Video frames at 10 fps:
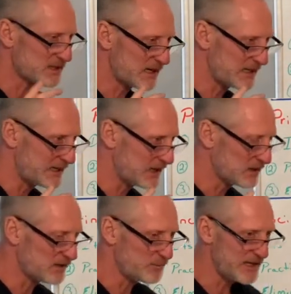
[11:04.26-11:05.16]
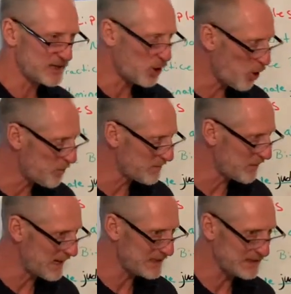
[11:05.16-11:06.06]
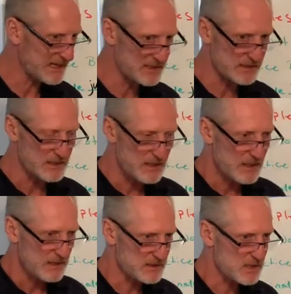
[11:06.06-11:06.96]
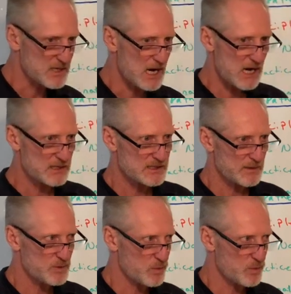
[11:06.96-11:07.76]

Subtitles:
an idea of being open-minded, that's a concept